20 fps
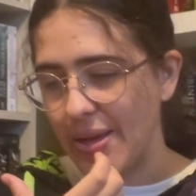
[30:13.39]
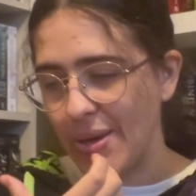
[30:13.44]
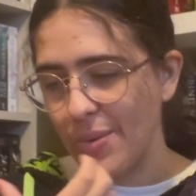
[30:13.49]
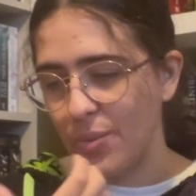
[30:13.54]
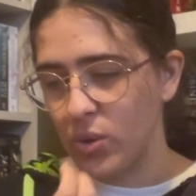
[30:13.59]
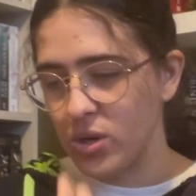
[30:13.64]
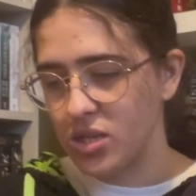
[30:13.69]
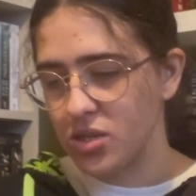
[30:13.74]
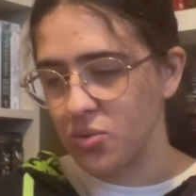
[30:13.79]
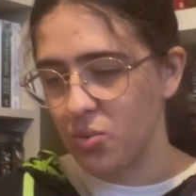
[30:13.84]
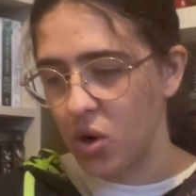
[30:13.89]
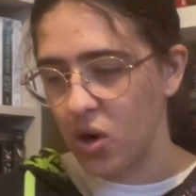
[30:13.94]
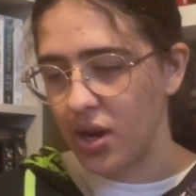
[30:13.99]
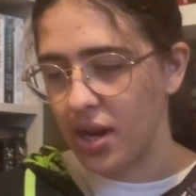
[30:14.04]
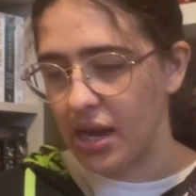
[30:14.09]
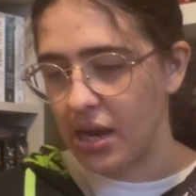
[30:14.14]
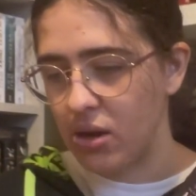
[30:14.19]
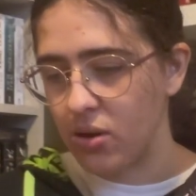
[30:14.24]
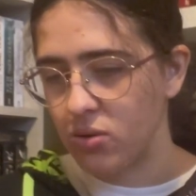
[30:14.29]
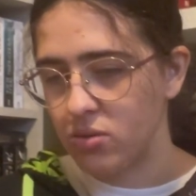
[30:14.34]
wants to work
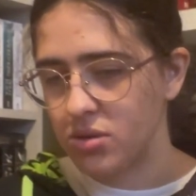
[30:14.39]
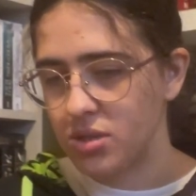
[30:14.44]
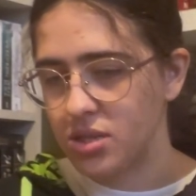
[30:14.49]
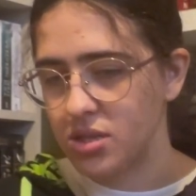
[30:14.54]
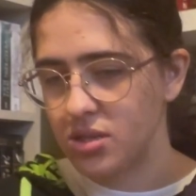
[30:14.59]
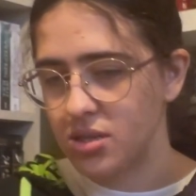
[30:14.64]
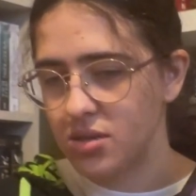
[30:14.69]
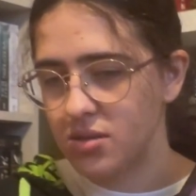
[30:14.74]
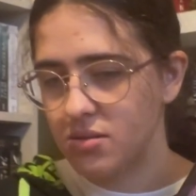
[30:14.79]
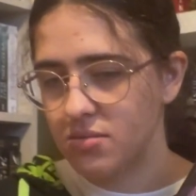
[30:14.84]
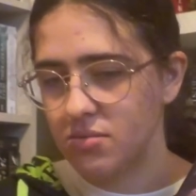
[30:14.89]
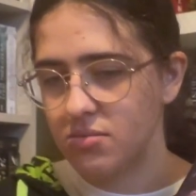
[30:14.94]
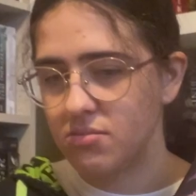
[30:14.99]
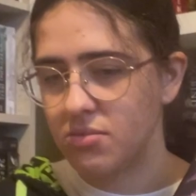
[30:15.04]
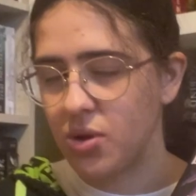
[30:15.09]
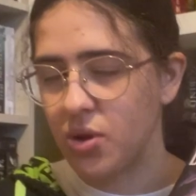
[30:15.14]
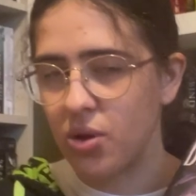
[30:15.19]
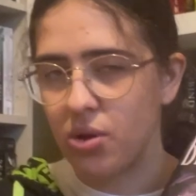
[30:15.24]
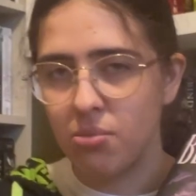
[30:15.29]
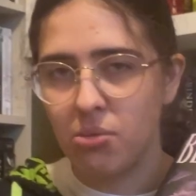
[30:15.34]
out
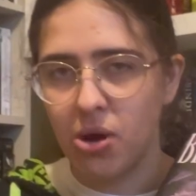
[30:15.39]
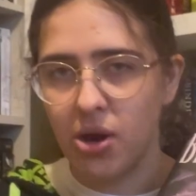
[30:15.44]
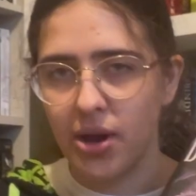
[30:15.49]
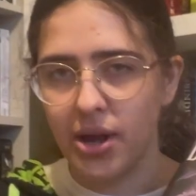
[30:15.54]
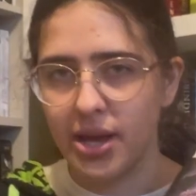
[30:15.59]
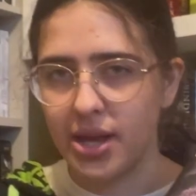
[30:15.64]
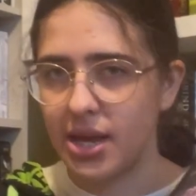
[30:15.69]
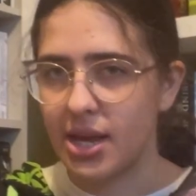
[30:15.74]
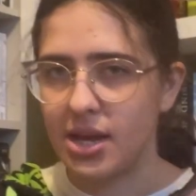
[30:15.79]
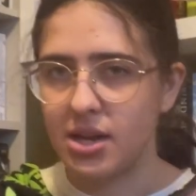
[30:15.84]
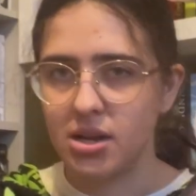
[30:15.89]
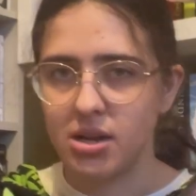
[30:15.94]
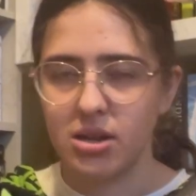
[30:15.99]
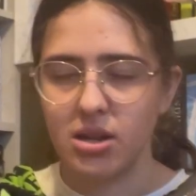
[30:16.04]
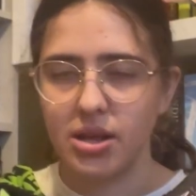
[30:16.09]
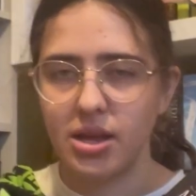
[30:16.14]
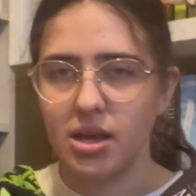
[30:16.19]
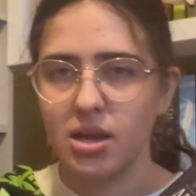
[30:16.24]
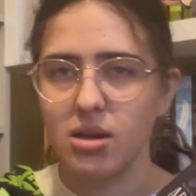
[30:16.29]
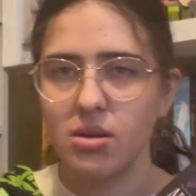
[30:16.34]
who by and
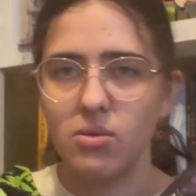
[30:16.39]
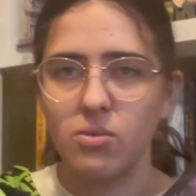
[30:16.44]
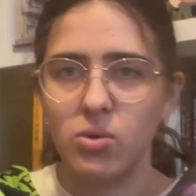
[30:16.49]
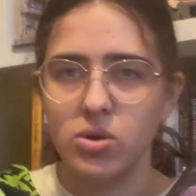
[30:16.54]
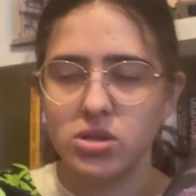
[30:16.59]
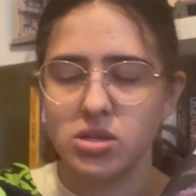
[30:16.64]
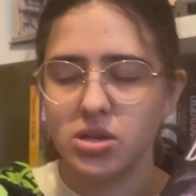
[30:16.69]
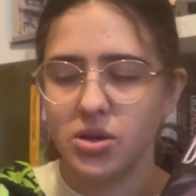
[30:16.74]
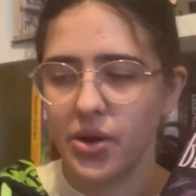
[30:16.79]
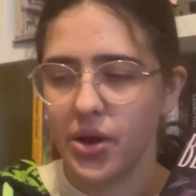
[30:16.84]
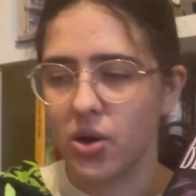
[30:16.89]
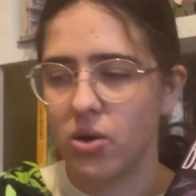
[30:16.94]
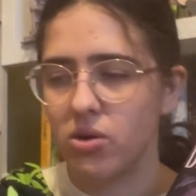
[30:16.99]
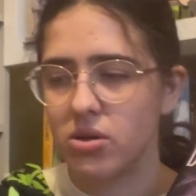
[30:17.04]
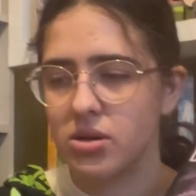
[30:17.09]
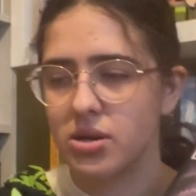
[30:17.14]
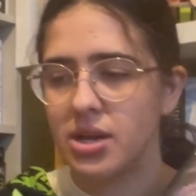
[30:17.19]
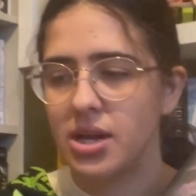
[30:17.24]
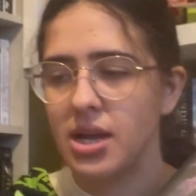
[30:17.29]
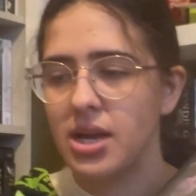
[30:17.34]
like what's going on.